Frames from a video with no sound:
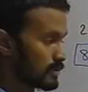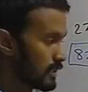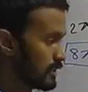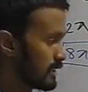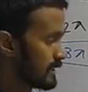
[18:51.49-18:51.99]
So
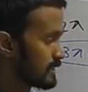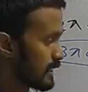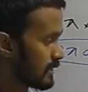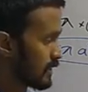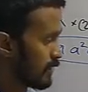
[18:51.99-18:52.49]
these
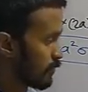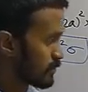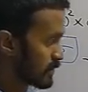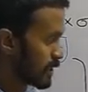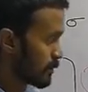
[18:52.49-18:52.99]
are three
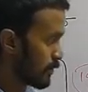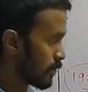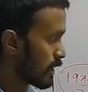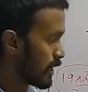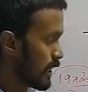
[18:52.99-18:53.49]
forces,
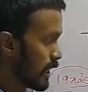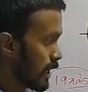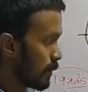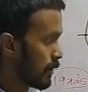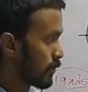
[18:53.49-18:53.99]
W1,
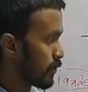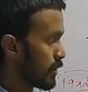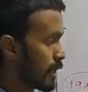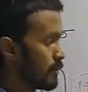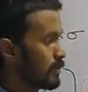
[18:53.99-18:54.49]

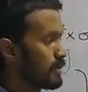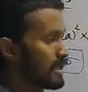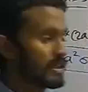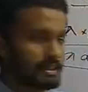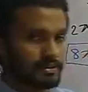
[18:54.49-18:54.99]
W2 and
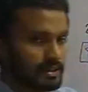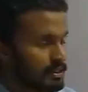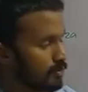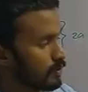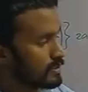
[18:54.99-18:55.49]
W3 are the
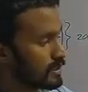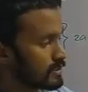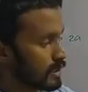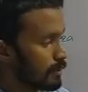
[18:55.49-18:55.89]
three forces.